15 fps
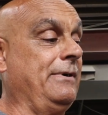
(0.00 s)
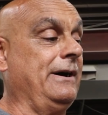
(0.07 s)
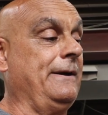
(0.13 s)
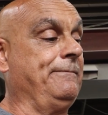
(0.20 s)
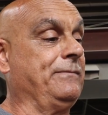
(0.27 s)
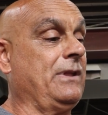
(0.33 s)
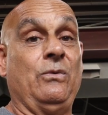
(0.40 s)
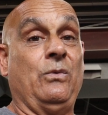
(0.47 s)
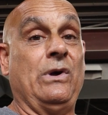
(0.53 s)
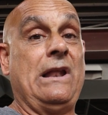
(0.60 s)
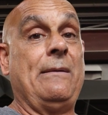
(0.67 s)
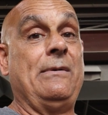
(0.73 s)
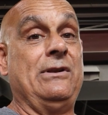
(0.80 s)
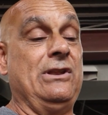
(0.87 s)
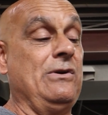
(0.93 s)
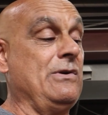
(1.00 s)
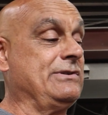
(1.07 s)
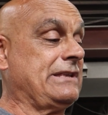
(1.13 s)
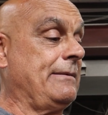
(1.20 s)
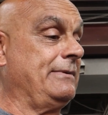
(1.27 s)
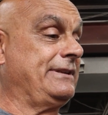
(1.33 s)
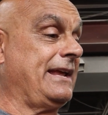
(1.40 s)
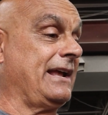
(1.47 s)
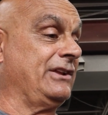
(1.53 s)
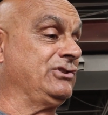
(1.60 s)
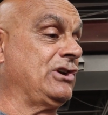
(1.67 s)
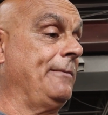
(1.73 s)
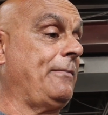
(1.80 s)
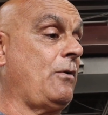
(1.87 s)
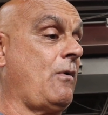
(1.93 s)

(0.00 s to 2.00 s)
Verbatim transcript: But what I'm gonna do is I'm gonna take a jumper